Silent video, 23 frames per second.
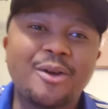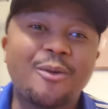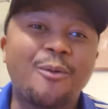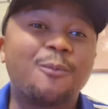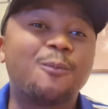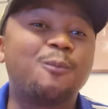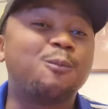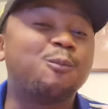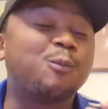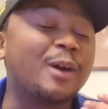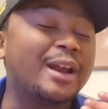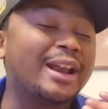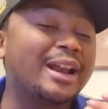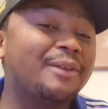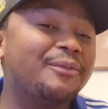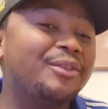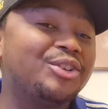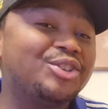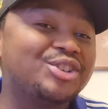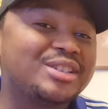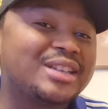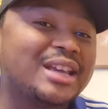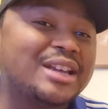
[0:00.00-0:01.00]

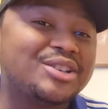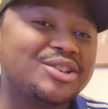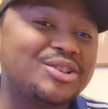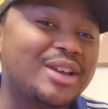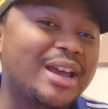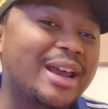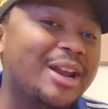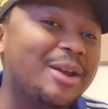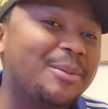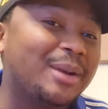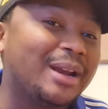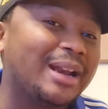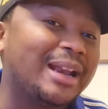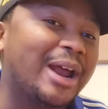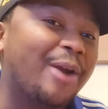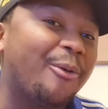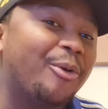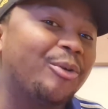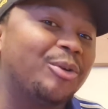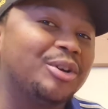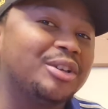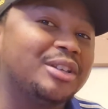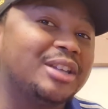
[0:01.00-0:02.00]
Whenever you say to anybody, like,
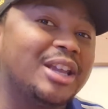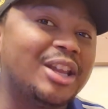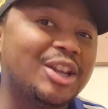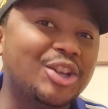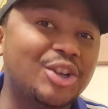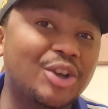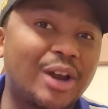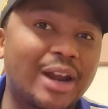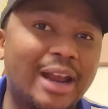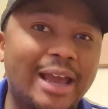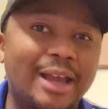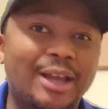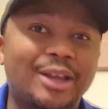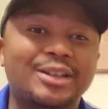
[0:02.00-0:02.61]
Ronaldinho,